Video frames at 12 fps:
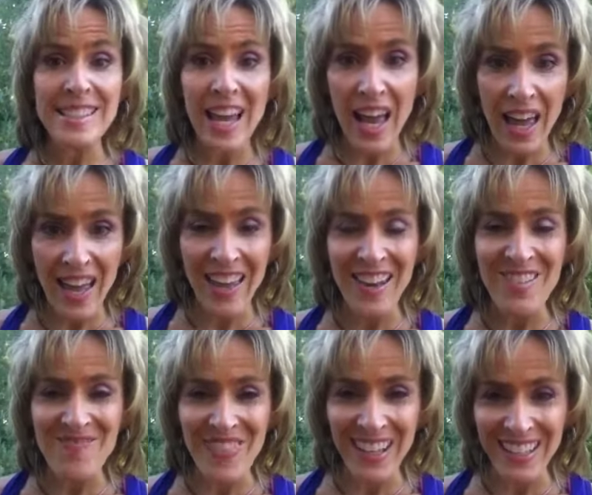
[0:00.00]
10
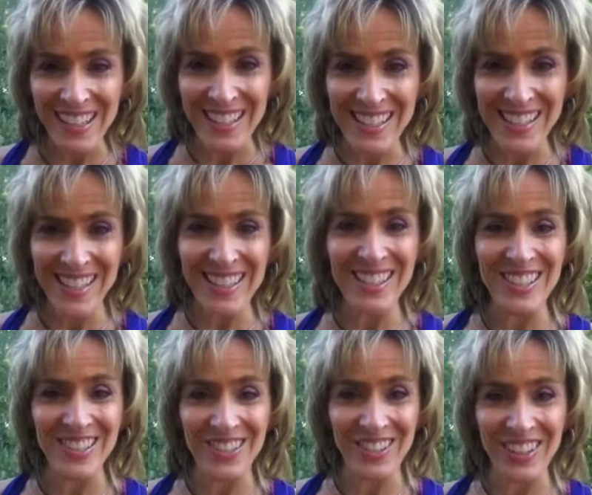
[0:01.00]
minutes to
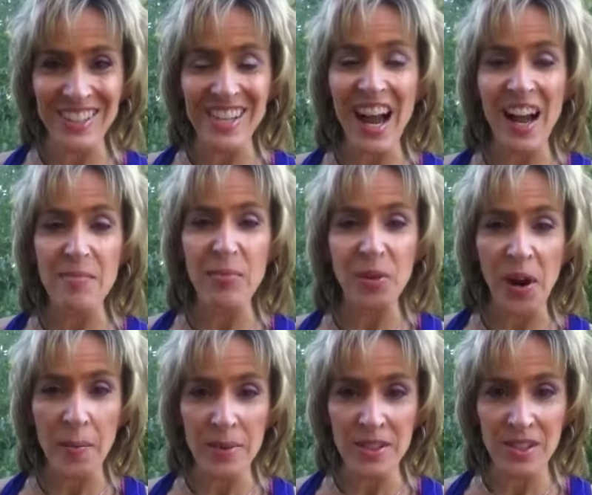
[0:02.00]
do this i
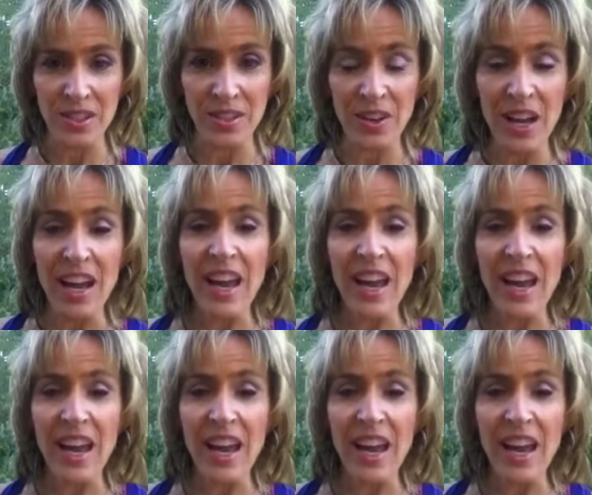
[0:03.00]
promise you